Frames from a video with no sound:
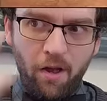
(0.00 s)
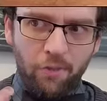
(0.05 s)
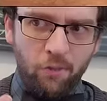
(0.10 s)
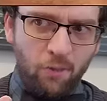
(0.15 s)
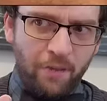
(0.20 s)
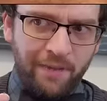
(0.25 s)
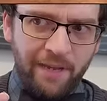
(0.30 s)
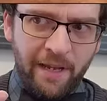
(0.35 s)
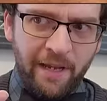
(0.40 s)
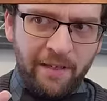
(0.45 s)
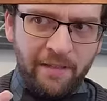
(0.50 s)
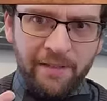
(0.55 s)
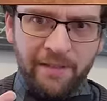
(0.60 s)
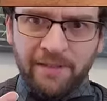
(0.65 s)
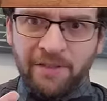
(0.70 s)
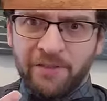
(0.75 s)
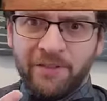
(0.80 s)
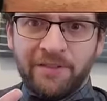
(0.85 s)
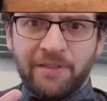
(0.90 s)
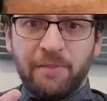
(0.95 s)
On one hand,
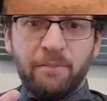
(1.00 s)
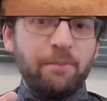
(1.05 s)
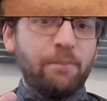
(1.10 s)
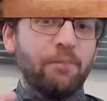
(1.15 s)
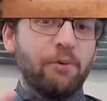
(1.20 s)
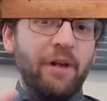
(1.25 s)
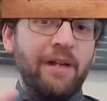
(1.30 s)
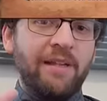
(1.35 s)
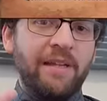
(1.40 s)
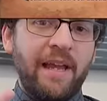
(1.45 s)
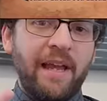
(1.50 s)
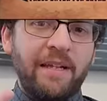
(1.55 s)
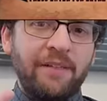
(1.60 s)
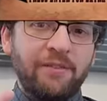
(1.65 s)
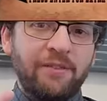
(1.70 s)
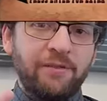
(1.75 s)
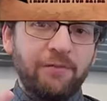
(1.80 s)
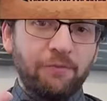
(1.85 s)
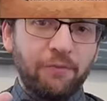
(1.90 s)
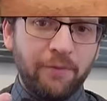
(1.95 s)
it's just a
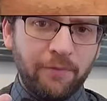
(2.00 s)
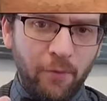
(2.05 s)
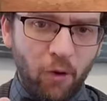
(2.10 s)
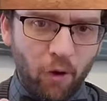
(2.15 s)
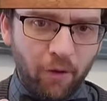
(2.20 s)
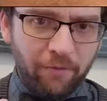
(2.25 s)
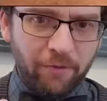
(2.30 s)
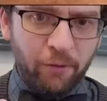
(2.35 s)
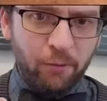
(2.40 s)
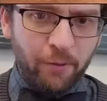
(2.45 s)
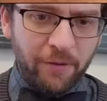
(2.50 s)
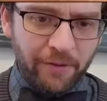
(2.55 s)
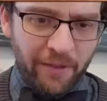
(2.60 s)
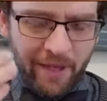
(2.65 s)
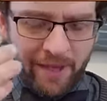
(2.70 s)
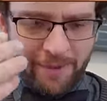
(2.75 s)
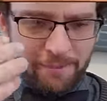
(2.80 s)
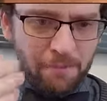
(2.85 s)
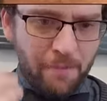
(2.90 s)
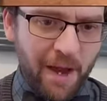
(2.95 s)
break-action revolver with
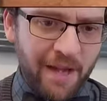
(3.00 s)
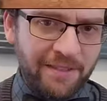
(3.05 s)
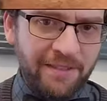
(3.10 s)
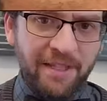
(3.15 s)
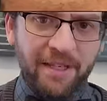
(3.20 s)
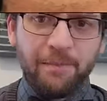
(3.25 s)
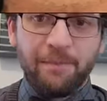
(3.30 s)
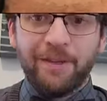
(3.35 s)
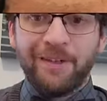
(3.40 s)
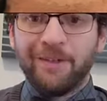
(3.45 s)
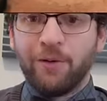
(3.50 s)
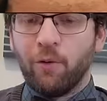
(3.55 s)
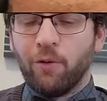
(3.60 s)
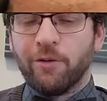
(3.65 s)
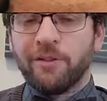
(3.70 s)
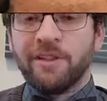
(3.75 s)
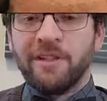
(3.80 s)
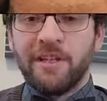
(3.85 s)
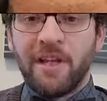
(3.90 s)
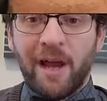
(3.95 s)
a Mateba
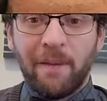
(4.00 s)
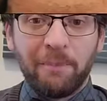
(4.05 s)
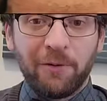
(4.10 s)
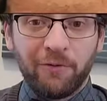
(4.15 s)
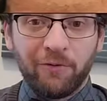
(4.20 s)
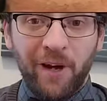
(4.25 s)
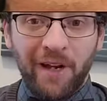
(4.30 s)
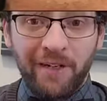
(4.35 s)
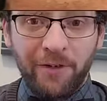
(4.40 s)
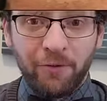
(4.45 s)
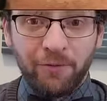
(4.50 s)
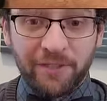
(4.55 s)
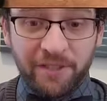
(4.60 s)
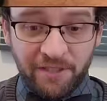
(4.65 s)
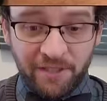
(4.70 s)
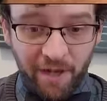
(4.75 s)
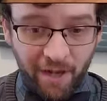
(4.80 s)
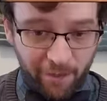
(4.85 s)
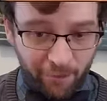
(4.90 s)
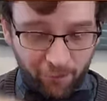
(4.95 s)
or Chiappa Rhino
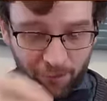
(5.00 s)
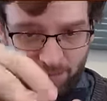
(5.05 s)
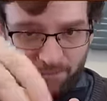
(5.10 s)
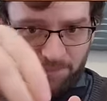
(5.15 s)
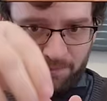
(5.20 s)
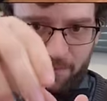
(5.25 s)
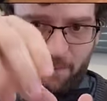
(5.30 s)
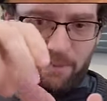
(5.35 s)
style